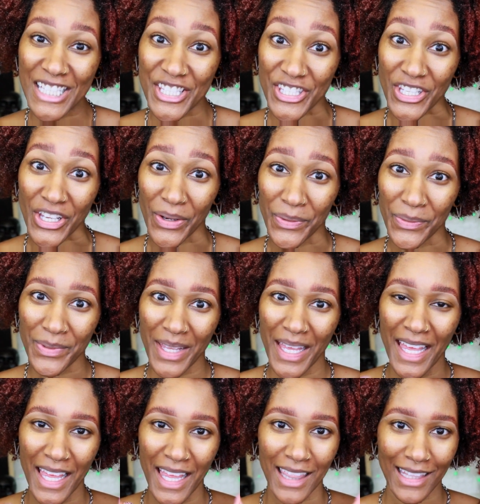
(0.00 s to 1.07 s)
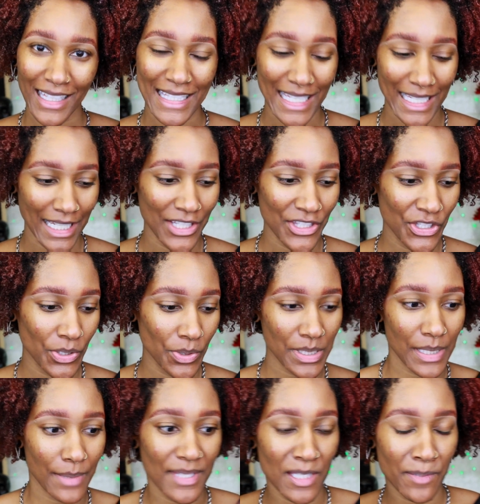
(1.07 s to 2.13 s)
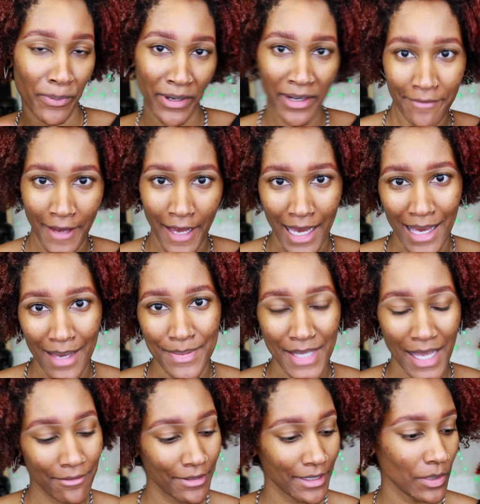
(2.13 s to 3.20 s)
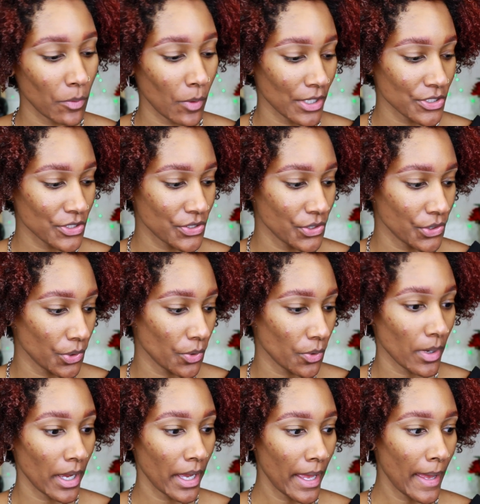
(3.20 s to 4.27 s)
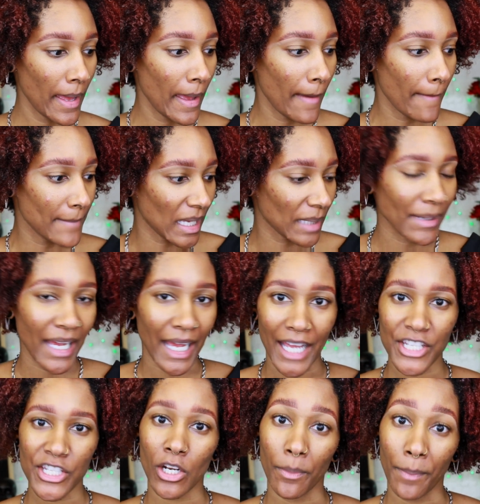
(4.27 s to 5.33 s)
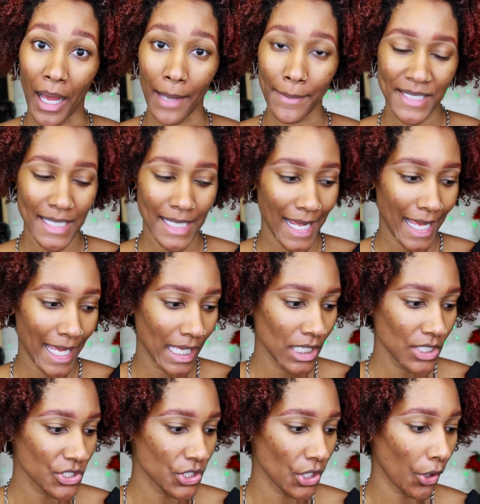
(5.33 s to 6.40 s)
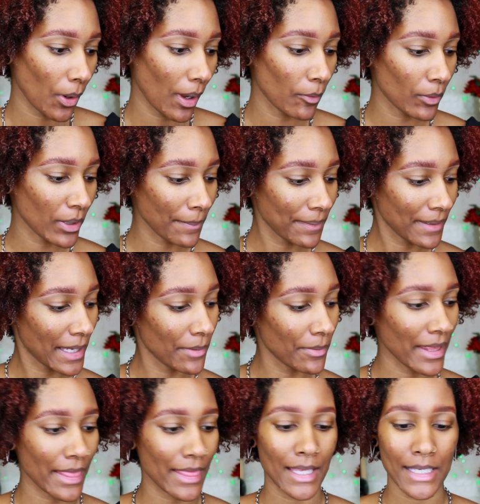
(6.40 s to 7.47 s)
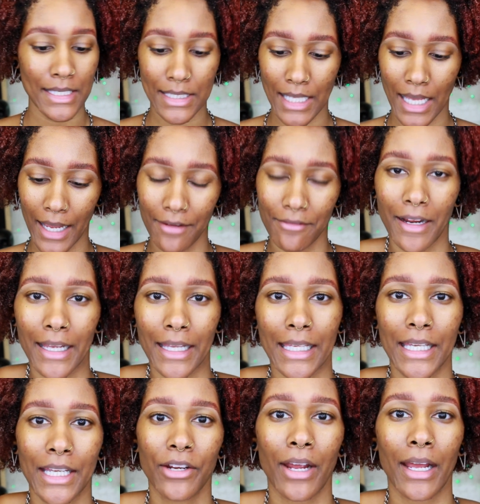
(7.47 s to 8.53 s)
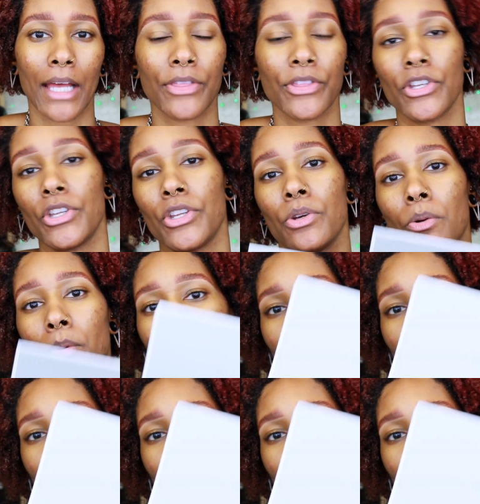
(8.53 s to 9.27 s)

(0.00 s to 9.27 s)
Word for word: So let's get into some spring vibes. I really want to make my eyeshadow pop today. So I'm going to play with this guy right here. I got the new